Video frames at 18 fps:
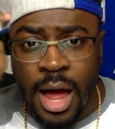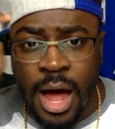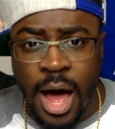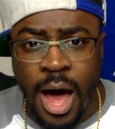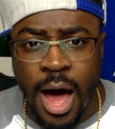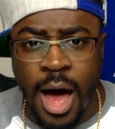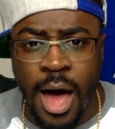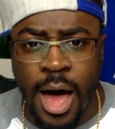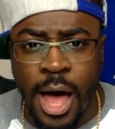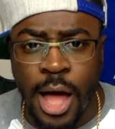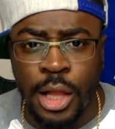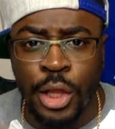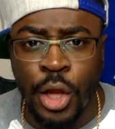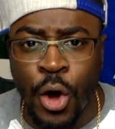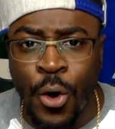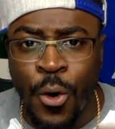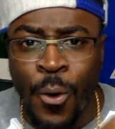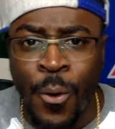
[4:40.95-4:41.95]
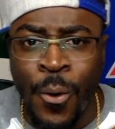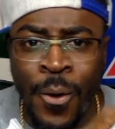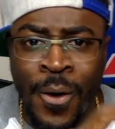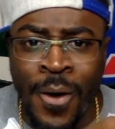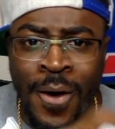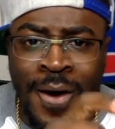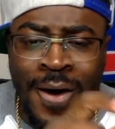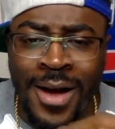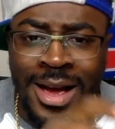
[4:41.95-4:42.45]
Hello?
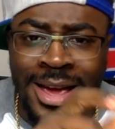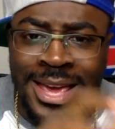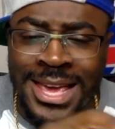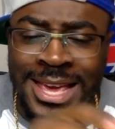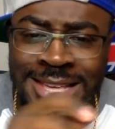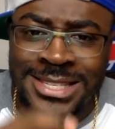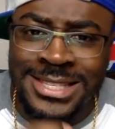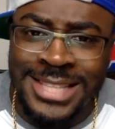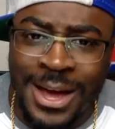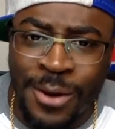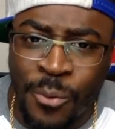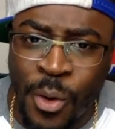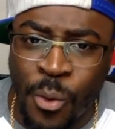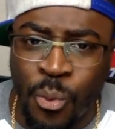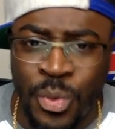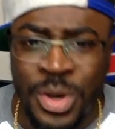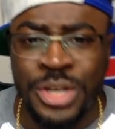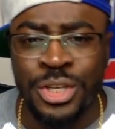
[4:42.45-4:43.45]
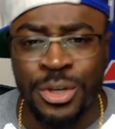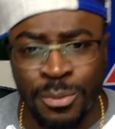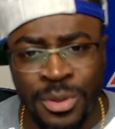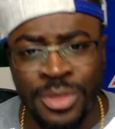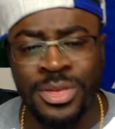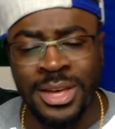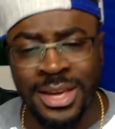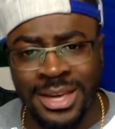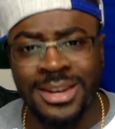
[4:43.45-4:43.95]
Isn't that what we should be
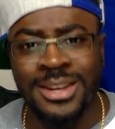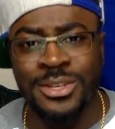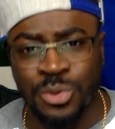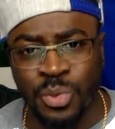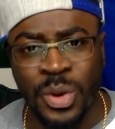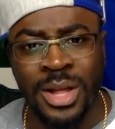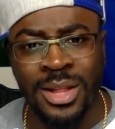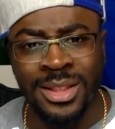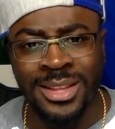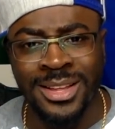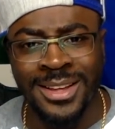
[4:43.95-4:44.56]
thinking as well?